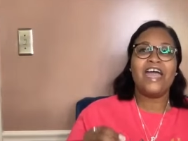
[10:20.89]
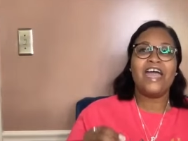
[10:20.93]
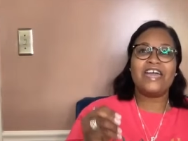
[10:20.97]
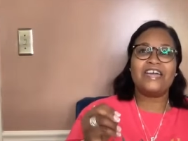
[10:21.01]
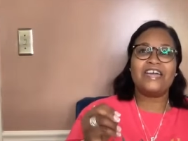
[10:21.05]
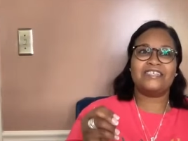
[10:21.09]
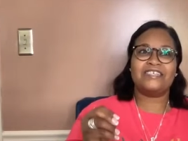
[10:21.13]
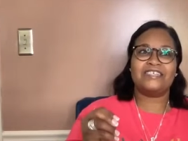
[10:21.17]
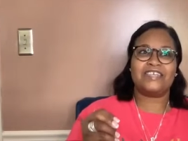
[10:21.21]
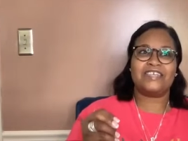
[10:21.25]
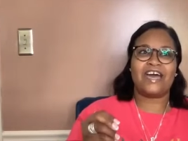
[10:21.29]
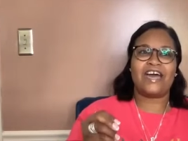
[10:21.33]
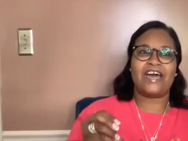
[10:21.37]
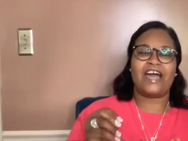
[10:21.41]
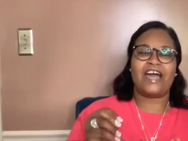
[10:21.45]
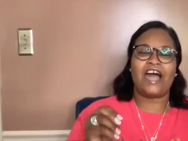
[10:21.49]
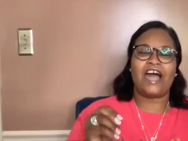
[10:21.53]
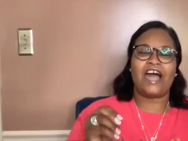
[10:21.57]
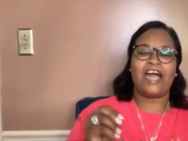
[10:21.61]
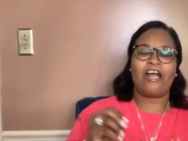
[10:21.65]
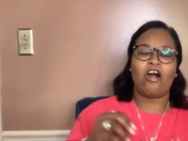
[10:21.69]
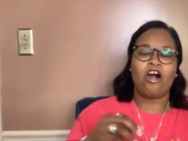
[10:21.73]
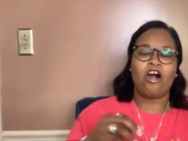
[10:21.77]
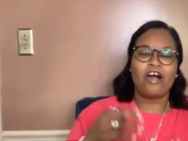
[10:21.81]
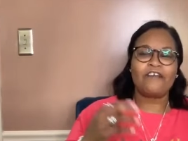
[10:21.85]
is that
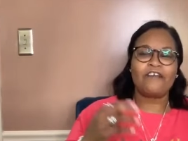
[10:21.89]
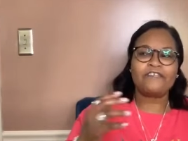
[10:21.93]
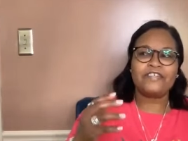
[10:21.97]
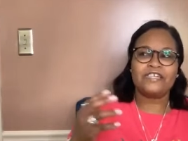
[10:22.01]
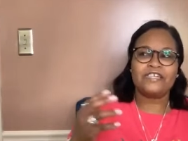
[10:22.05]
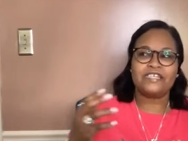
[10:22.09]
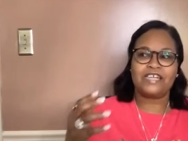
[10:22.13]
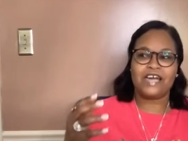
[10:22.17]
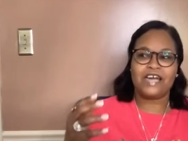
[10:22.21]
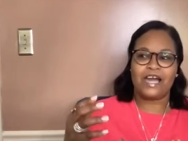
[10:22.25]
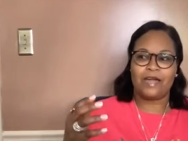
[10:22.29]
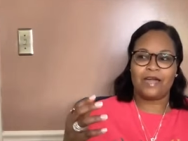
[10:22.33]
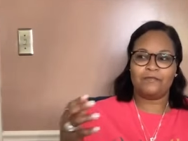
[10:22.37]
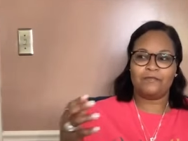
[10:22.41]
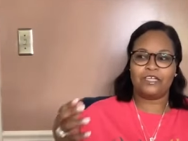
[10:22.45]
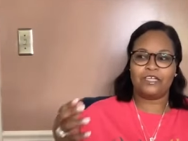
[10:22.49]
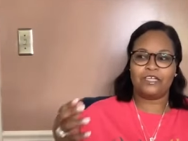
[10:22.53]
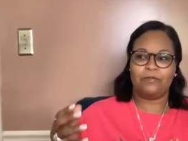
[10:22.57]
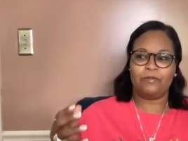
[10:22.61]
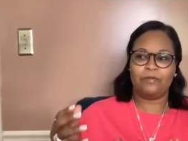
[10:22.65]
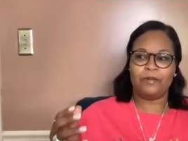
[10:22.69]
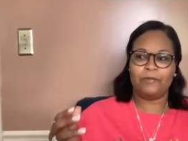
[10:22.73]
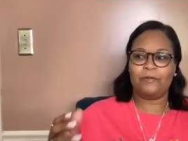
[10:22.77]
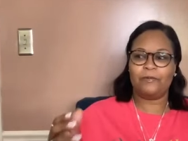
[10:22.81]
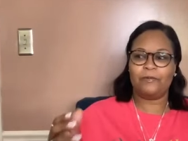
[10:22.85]
I oftentimes
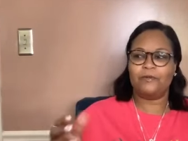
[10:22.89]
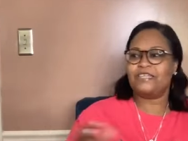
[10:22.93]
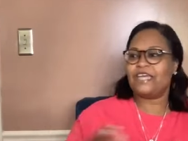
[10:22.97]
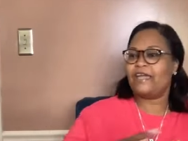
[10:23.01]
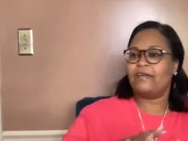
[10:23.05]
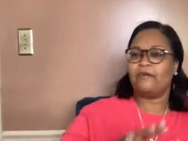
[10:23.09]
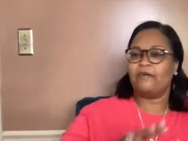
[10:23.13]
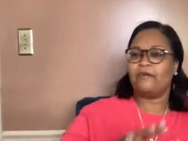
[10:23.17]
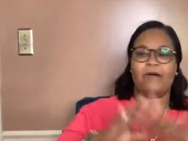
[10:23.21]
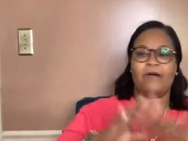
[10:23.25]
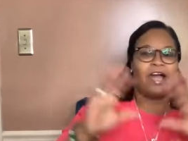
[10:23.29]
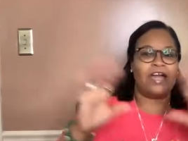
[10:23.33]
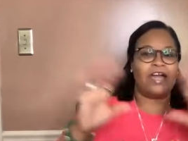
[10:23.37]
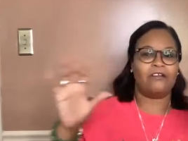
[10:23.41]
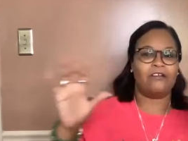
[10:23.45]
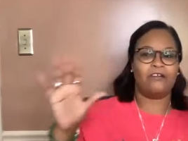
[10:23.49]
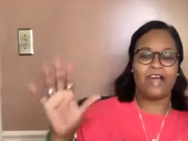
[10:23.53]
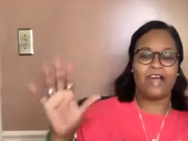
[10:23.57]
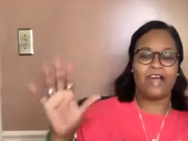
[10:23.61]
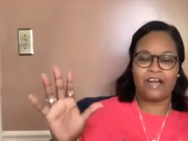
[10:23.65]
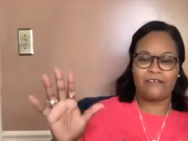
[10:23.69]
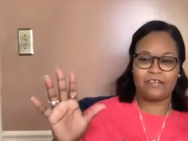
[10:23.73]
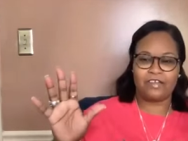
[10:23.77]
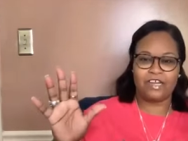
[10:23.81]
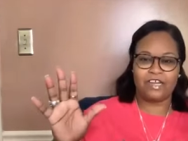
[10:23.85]
hear people say, I don't
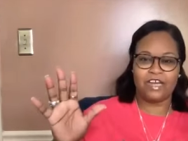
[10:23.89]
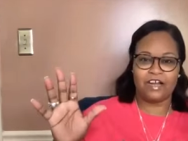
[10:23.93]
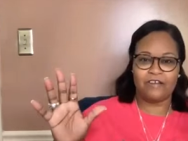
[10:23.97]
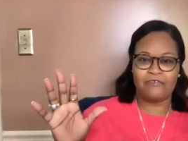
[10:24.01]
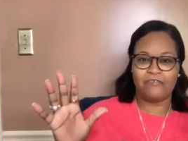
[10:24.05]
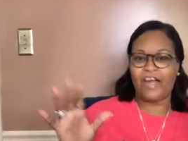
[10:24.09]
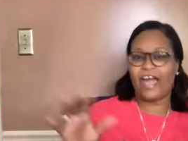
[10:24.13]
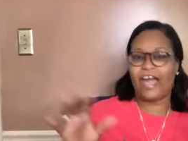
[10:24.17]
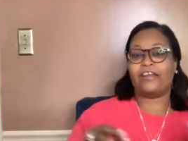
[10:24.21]
have enough.